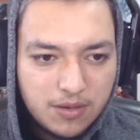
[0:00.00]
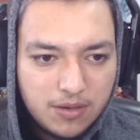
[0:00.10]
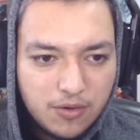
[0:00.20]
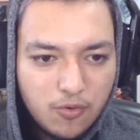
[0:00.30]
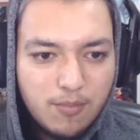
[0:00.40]

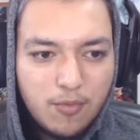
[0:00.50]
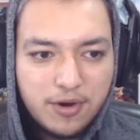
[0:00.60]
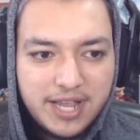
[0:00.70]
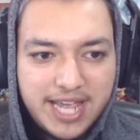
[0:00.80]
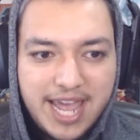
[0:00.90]
Yo,
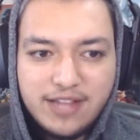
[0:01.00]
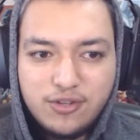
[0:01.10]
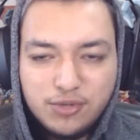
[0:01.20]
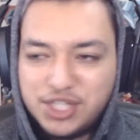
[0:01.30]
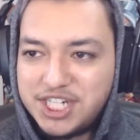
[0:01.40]
Mori can't
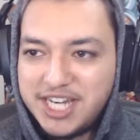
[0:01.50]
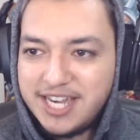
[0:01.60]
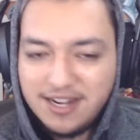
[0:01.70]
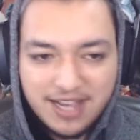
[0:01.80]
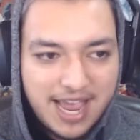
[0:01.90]
do shit.
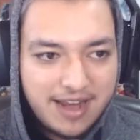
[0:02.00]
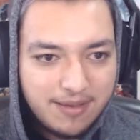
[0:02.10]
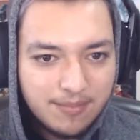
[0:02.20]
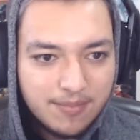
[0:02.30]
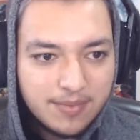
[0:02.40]
Look at him.